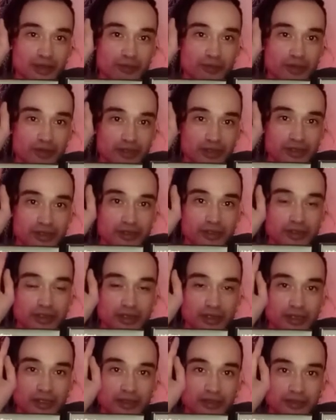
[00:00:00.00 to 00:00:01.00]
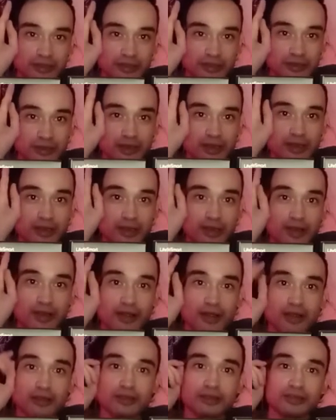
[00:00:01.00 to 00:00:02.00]
I wanted to, so
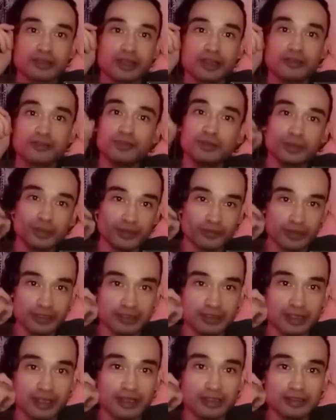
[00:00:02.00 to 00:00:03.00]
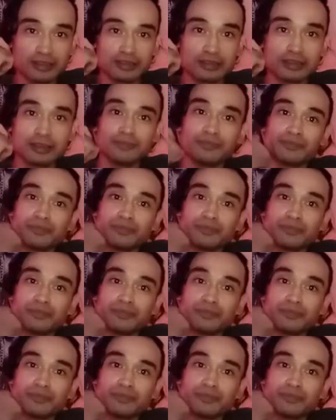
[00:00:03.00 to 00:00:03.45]
I looked at a few different sites,